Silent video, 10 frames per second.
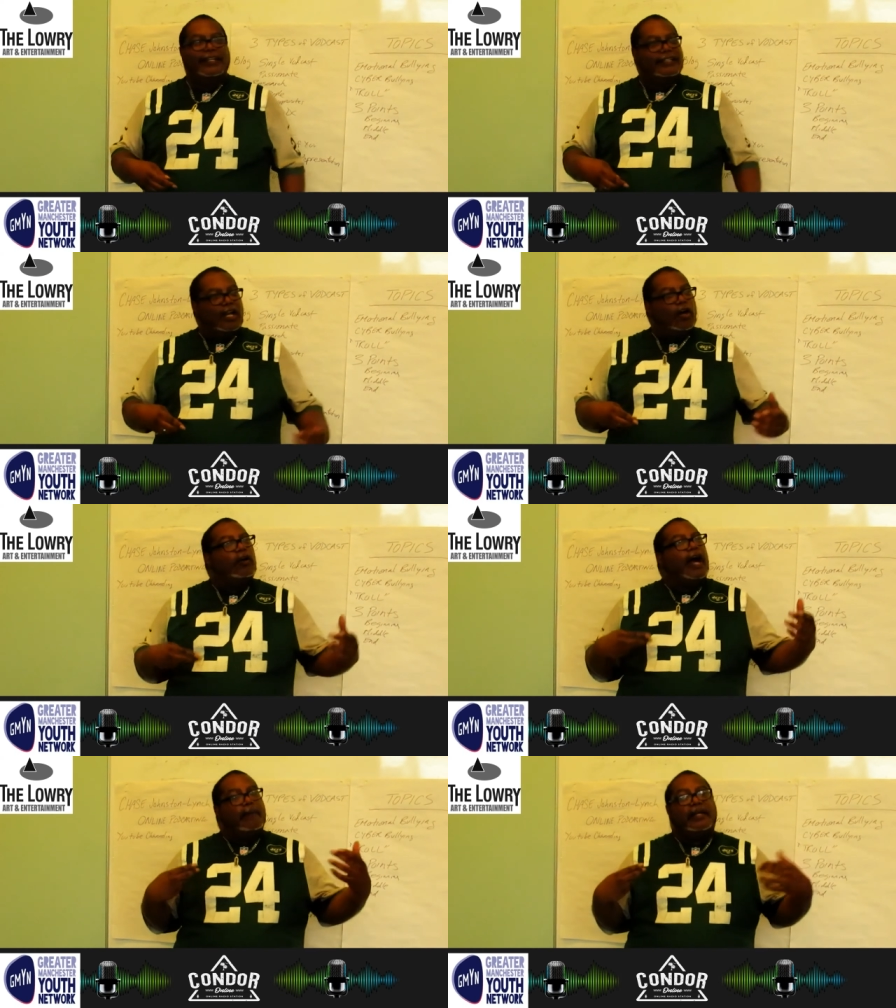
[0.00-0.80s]
you
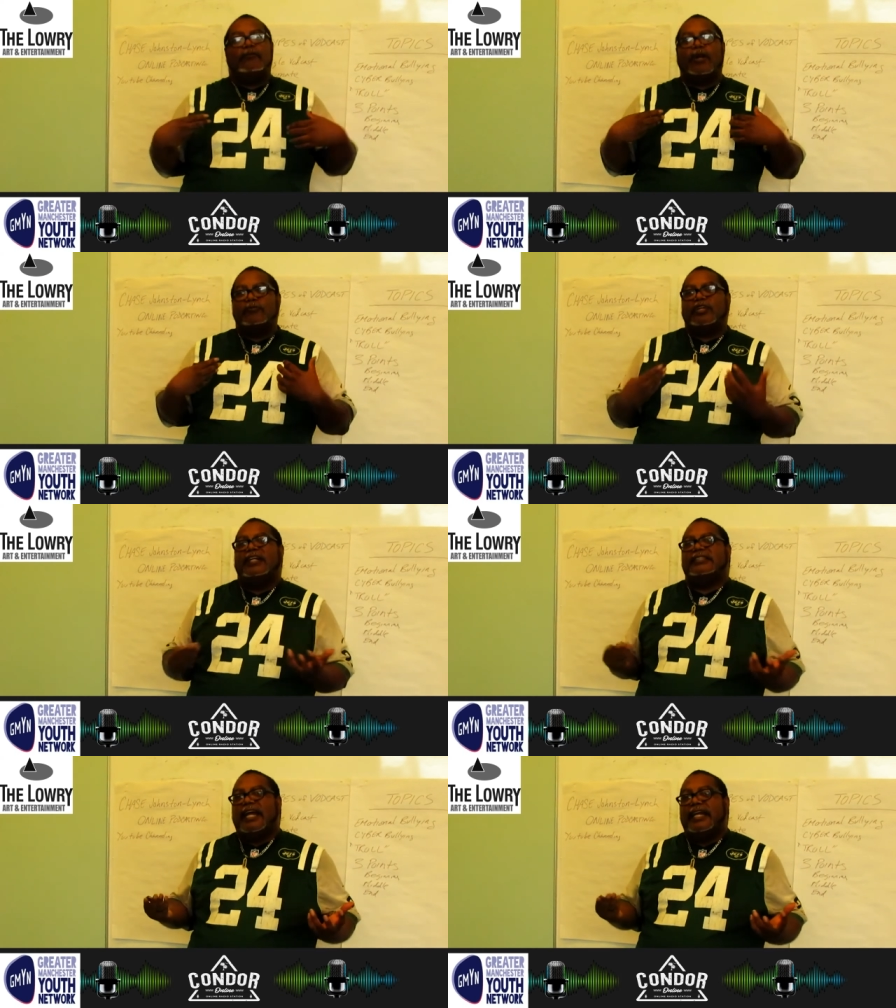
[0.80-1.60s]
know, I mean, what I'm
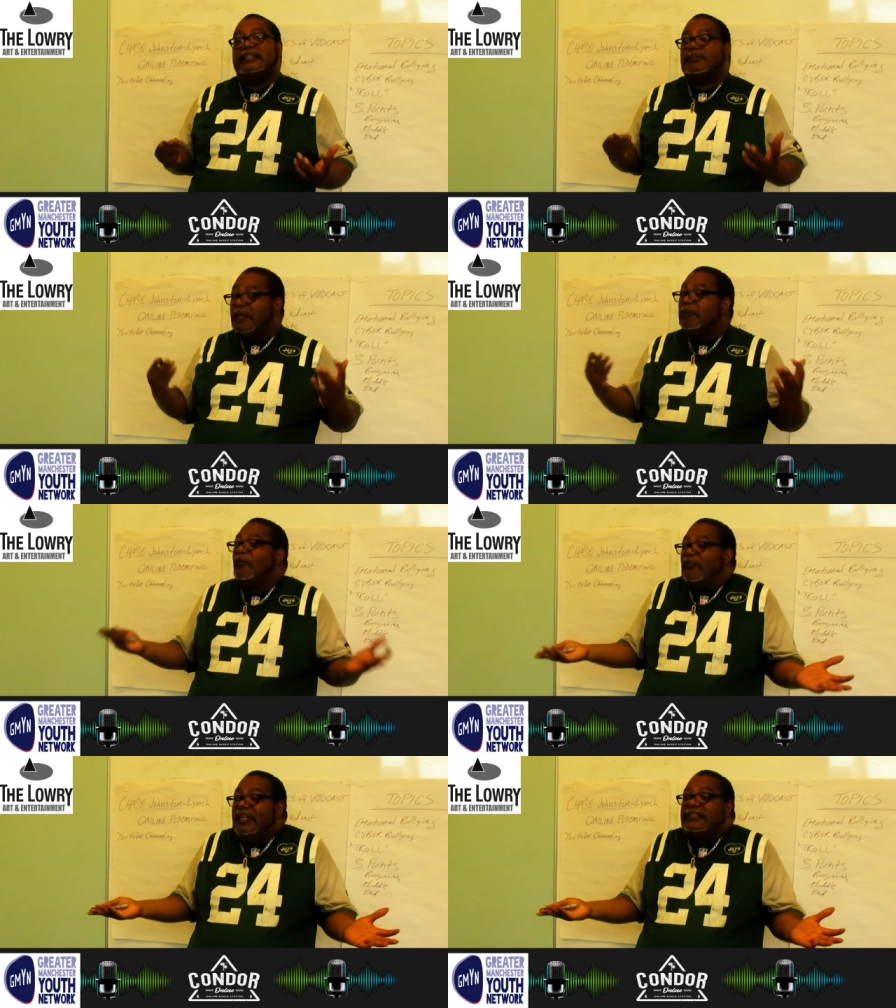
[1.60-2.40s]
trying to say is
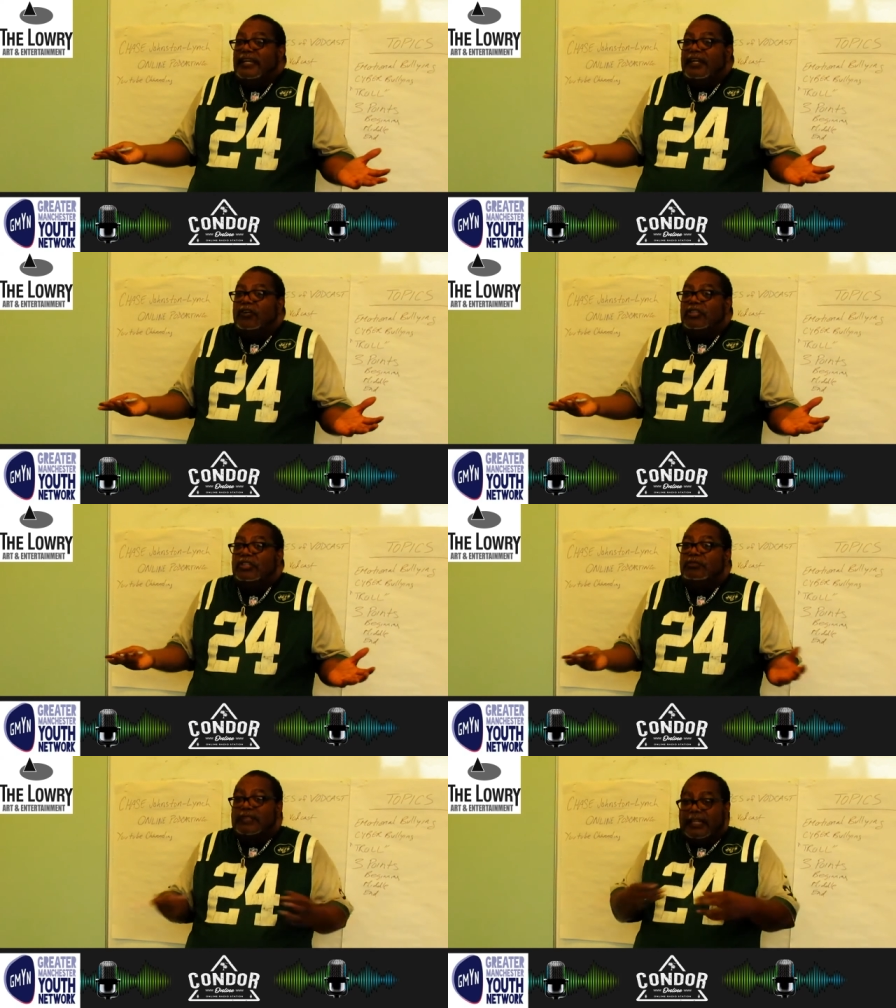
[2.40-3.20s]
people think they know
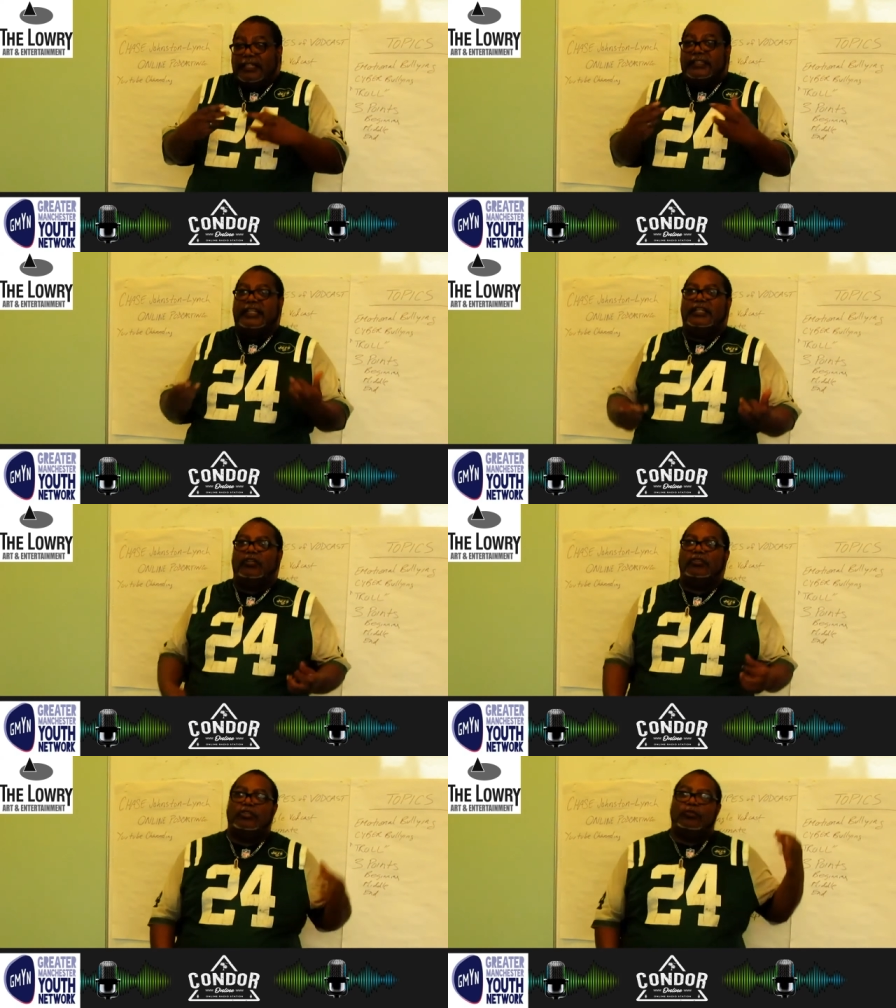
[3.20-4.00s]
you. They think they
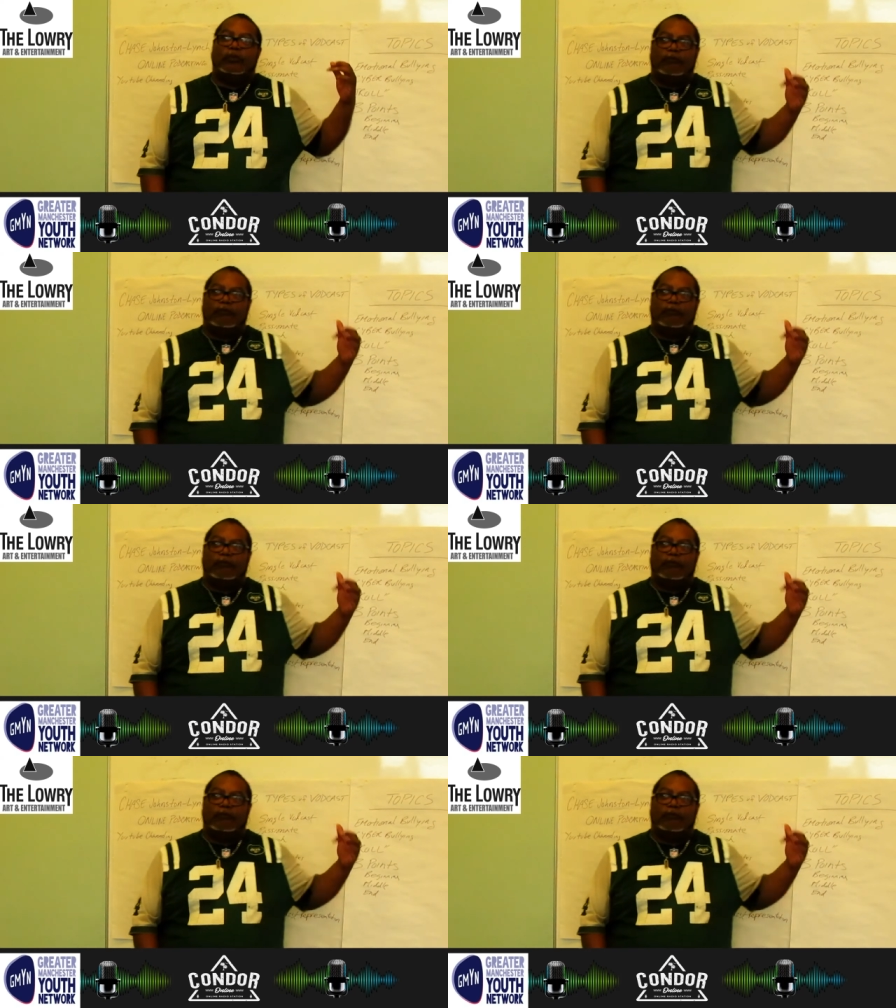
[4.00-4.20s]
know you